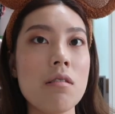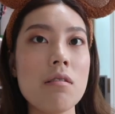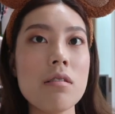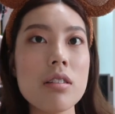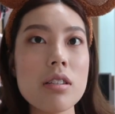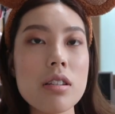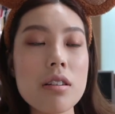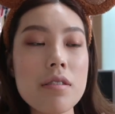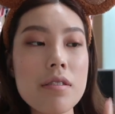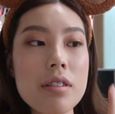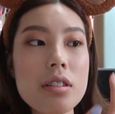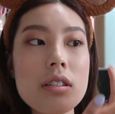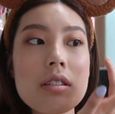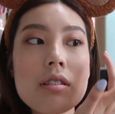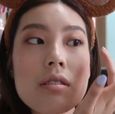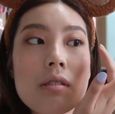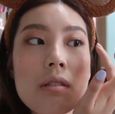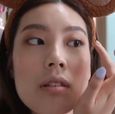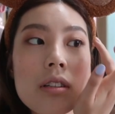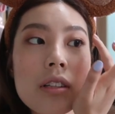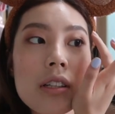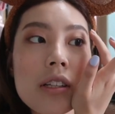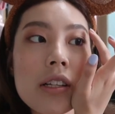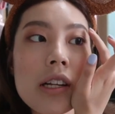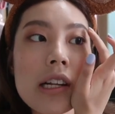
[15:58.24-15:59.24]
No one's ever
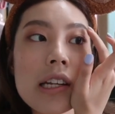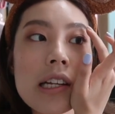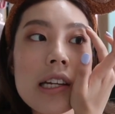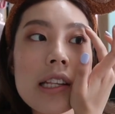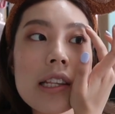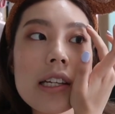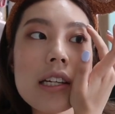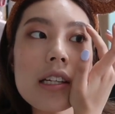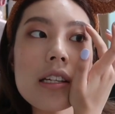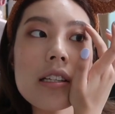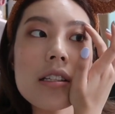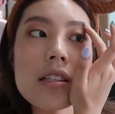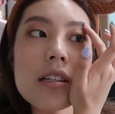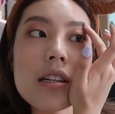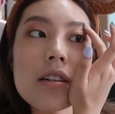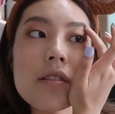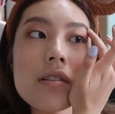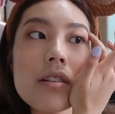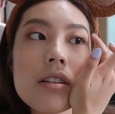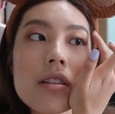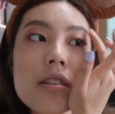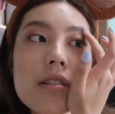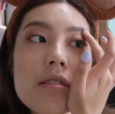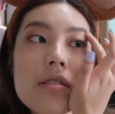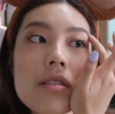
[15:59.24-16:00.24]
stolen anything. It's not
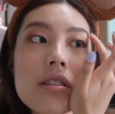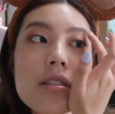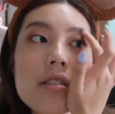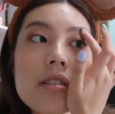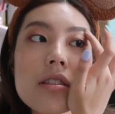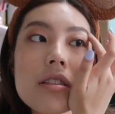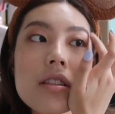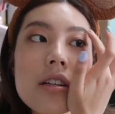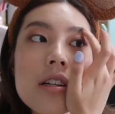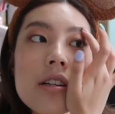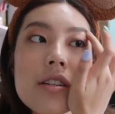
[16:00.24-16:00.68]
one of those